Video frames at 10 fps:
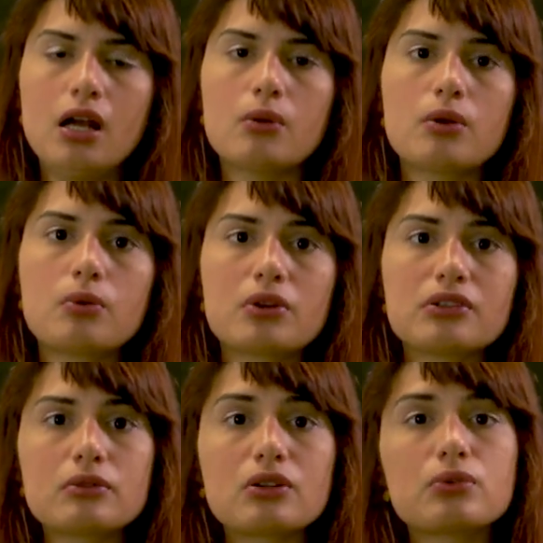we
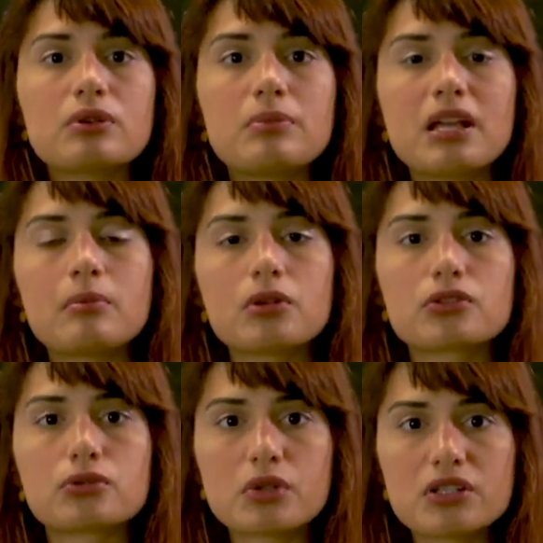would be able
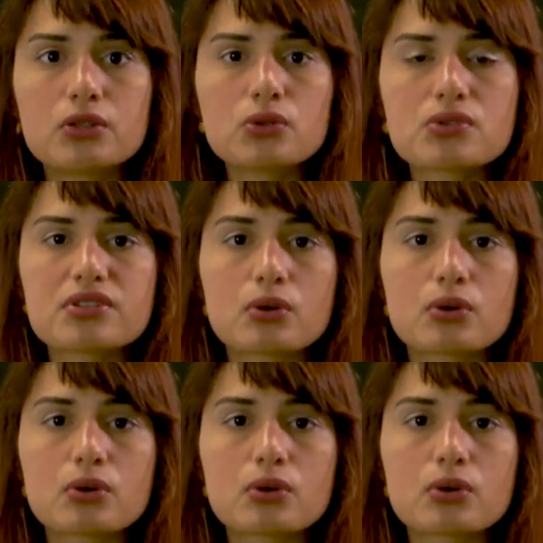to reduce